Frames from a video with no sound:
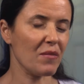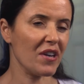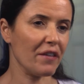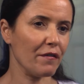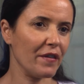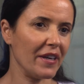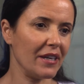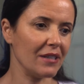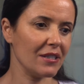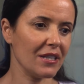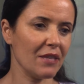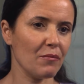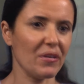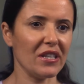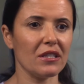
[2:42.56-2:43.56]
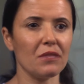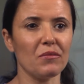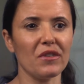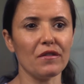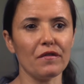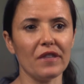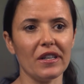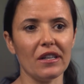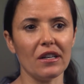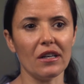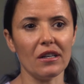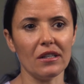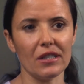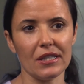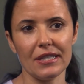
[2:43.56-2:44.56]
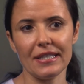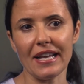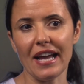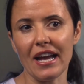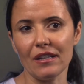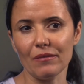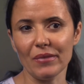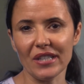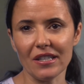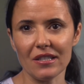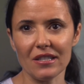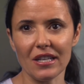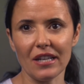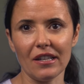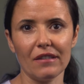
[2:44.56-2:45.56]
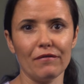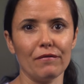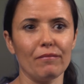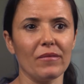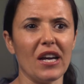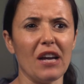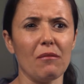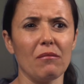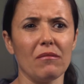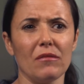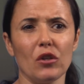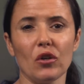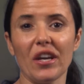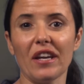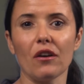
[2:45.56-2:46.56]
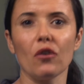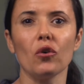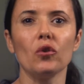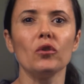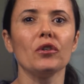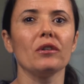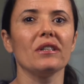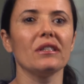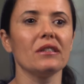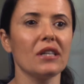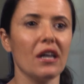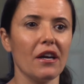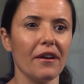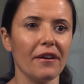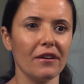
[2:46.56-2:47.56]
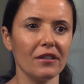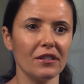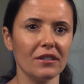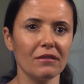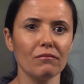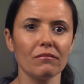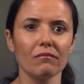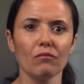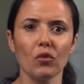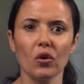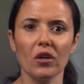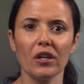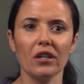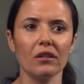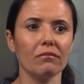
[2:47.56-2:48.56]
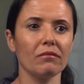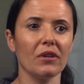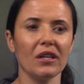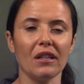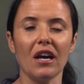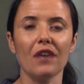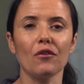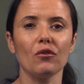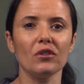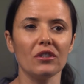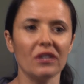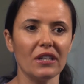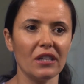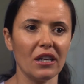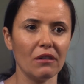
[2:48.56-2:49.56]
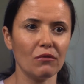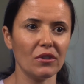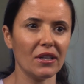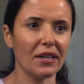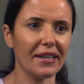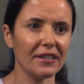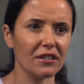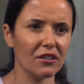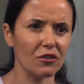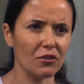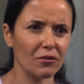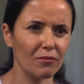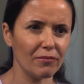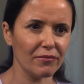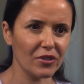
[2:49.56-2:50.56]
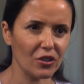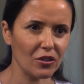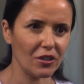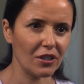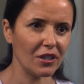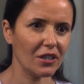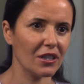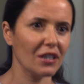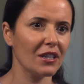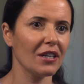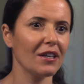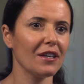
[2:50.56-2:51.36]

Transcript: at my face, it makes me feel sad because I'm looking older and tired, more, a lot older than I would like to look.